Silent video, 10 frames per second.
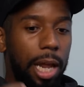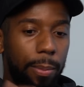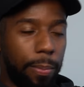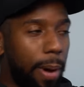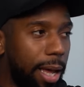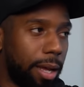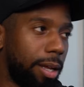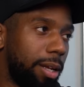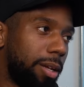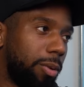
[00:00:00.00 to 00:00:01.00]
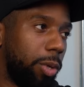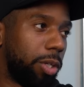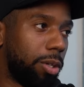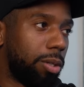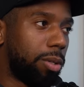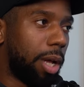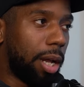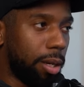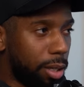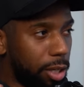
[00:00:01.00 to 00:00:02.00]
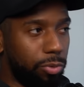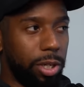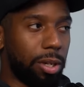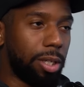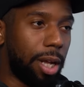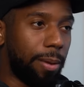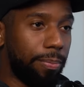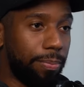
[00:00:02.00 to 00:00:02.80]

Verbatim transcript: Yeah, let me buy it." we should uh, let's research that.